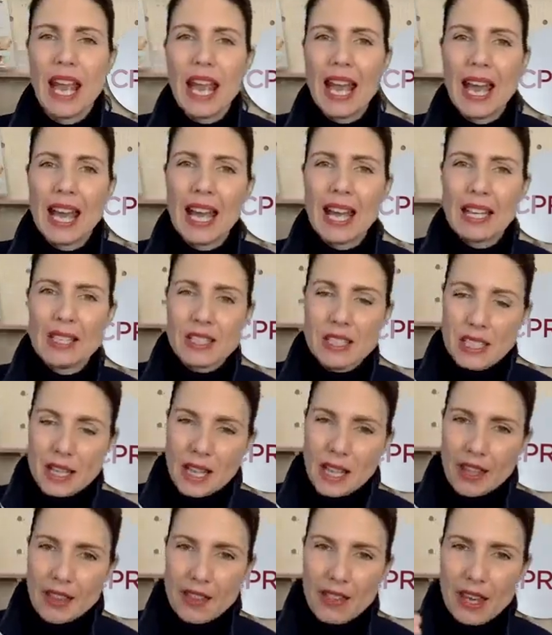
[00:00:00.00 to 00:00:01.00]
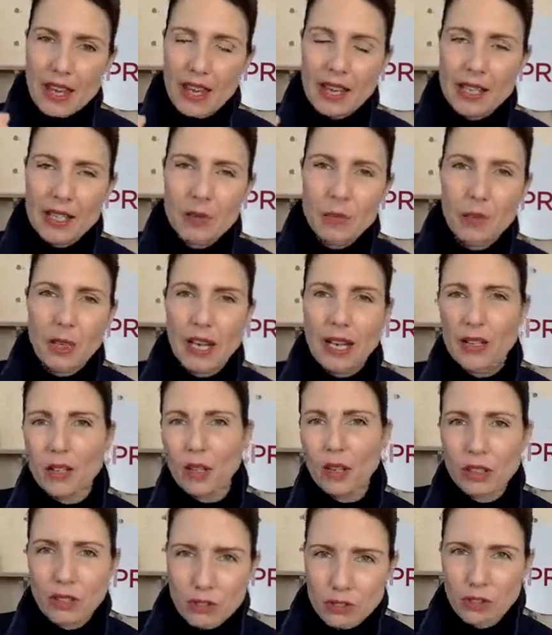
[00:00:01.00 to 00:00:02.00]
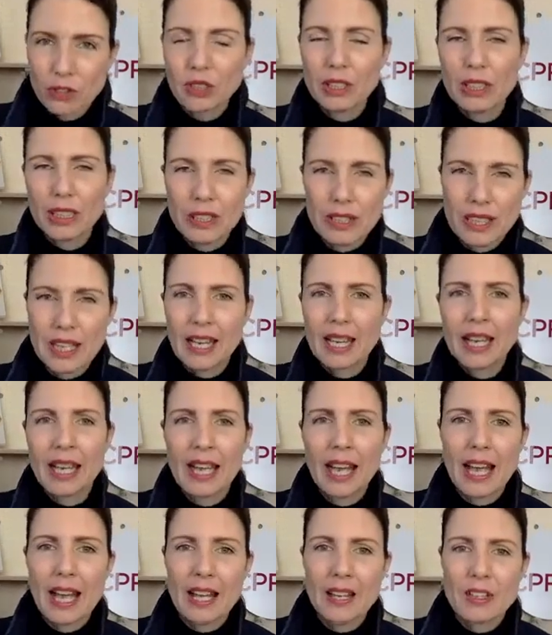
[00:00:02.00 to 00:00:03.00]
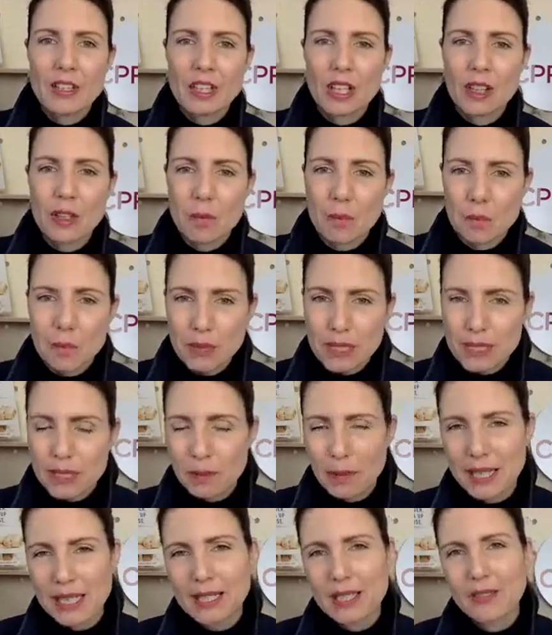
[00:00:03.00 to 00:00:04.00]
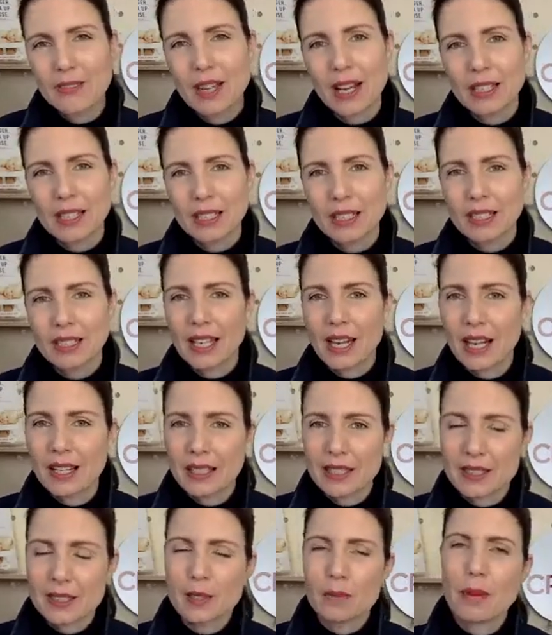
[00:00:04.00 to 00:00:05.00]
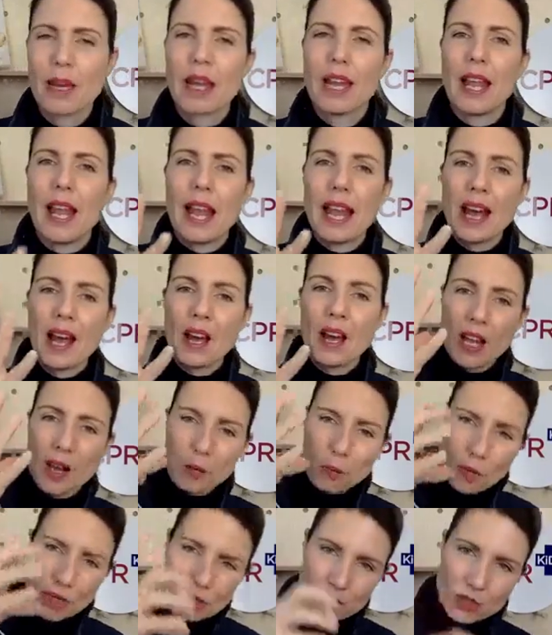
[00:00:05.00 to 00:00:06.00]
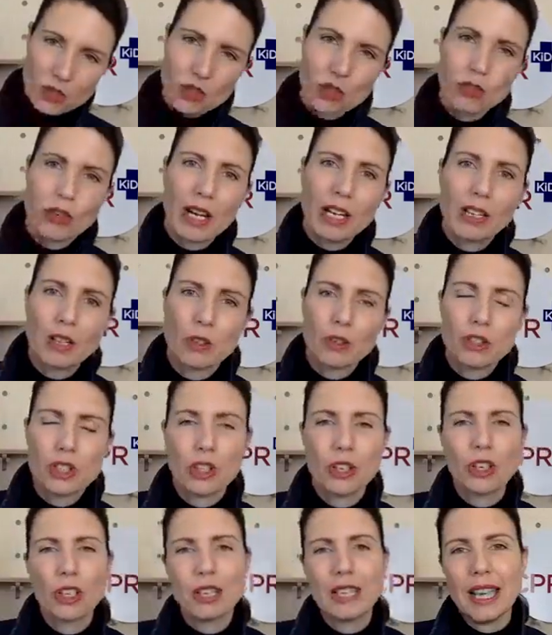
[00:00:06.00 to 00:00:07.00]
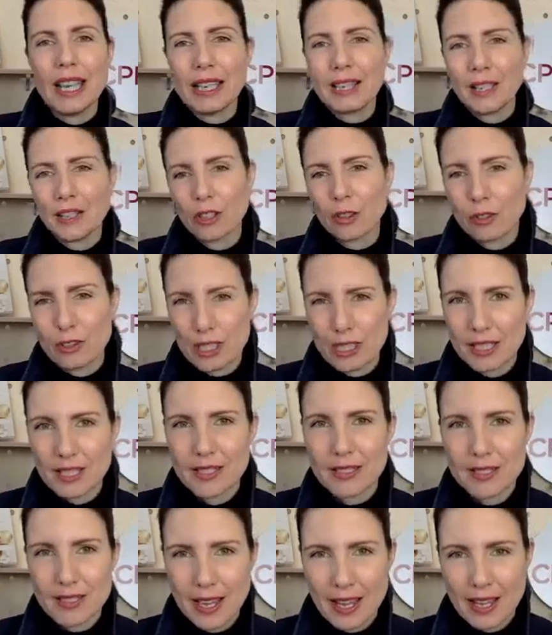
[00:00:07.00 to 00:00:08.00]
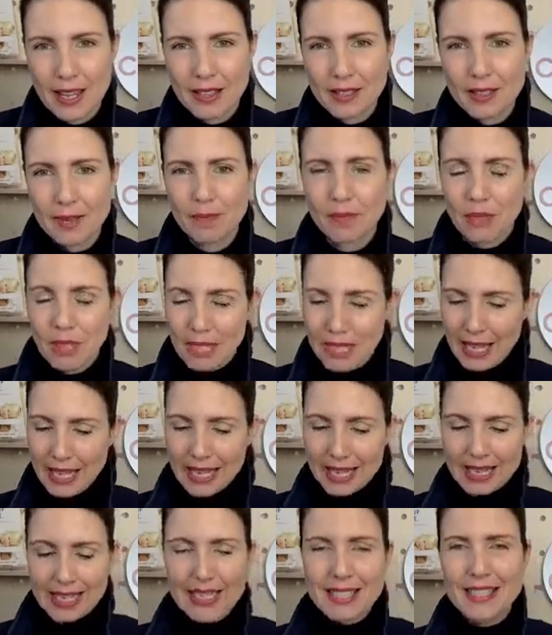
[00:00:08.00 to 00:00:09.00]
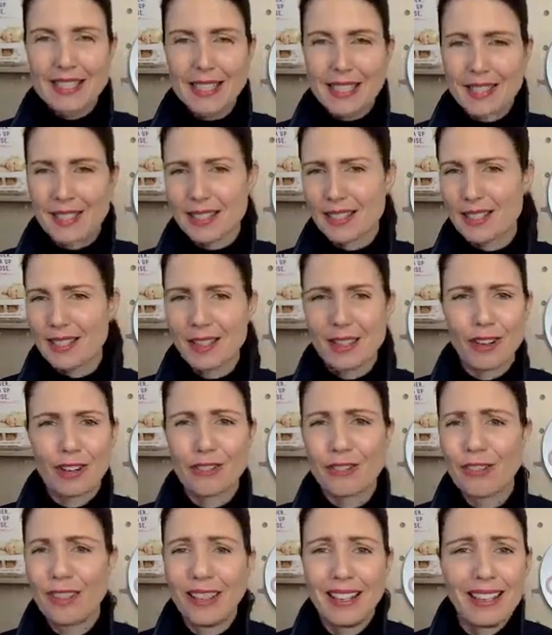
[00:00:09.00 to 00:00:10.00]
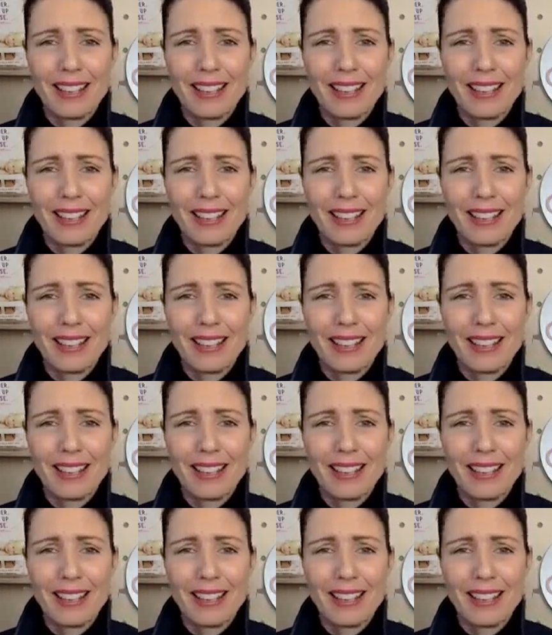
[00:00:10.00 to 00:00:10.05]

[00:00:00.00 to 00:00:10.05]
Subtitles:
And they had olive oil in there, and a big piece of onion and garlic spat out and went straight onto her leg and onto his hand. He's dusted it off.